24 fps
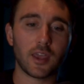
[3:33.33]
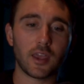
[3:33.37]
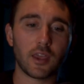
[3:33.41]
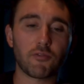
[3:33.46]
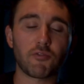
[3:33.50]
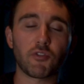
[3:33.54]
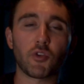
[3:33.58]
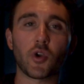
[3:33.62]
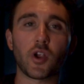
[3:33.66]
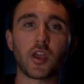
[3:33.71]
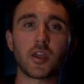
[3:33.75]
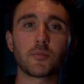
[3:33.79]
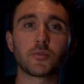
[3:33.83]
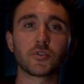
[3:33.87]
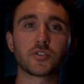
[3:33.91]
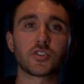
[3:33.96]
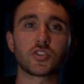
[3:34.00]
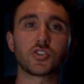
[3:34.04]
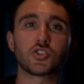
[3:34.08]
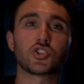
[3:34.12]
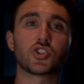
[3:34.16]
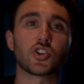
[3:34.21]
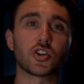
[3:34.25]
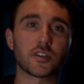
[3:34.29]
if you're able
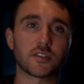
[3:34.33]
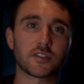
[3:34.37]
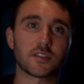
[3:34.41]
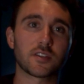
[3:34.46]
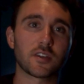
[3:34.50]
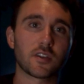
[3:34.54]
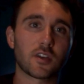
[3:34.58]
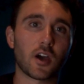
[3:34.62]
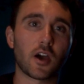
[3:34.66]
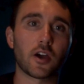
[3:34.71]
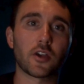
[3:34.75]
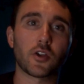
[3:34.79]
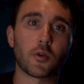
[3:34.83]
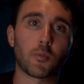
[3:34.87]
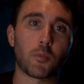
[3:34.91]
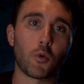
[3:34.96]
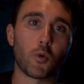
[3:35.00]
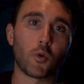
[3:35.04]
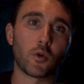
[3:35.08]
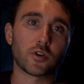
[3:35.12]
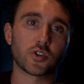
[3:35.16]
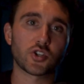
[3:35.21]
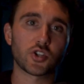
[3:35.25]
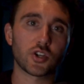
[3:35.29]
to just cut your
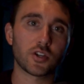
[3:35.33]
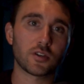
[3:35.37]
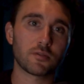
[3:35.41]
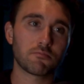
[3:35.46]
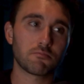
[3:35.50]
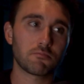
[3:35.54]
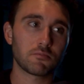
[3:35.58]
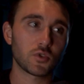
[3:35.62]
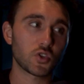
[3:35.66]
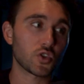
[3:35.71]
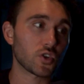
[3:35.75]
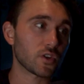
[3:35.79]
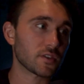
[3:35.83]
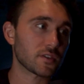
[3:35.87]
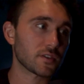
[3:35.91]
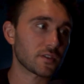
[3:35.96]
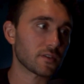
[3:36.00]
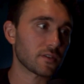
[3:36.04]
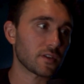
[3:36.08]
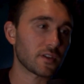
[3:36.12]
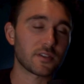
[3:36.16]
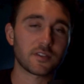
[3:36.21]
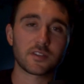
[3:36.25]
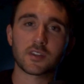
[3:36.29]
portion,
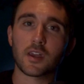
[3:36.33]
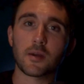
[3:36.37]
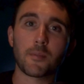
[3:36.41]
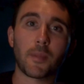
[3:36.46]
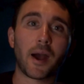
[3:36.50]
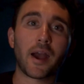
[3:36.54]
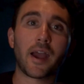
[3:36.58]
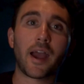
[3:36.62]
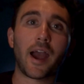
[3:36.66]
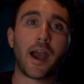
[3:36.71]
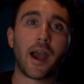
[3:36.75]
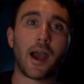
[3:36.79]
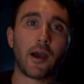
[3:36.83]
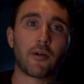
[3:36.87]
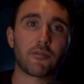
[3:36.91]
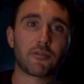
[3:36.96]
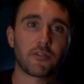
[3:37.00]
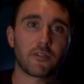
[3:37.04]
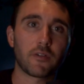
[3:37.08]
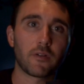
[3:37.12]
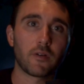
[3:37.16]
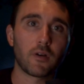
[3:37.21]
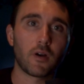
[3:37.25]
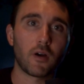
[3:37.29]
just let's say by
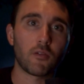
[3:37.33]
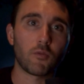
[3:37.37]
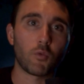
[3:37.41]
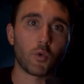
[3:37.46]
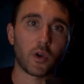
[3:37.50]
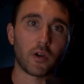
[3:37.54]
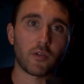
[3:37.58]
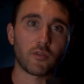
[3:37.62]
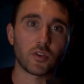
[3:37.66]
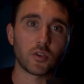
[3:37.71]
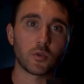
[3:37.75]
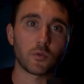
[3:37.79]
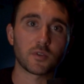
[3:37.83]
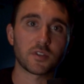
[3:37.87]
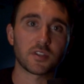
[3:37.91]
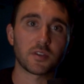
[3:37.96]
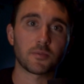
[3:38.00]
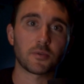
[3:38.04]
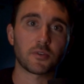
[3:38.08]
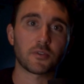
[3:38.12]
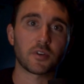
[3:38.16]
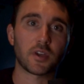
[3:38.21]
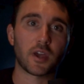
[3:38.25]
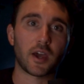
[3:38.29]
half of whatever you would
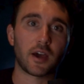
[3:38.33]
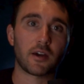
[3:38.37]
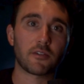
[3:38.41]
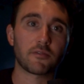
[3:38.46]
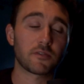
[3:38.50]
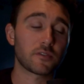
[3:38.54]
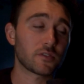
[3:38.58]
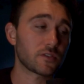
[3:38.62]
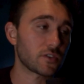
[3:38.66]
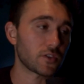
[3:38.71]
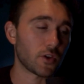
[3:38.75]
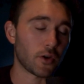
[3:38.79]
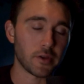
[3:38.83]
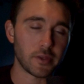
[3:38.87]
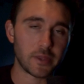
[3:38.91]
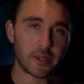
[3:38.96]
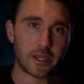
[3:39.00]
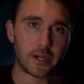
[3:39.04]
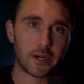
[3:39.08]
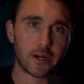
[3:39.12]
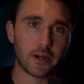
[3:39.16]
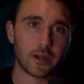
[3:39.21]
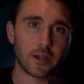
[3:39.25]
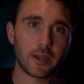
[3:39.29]
typically have,
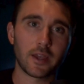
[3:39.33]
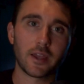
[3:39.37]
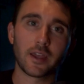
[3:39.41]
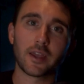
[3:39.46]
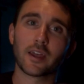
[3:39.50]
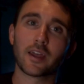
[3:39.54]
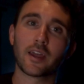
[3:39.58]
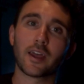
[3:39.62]
start there,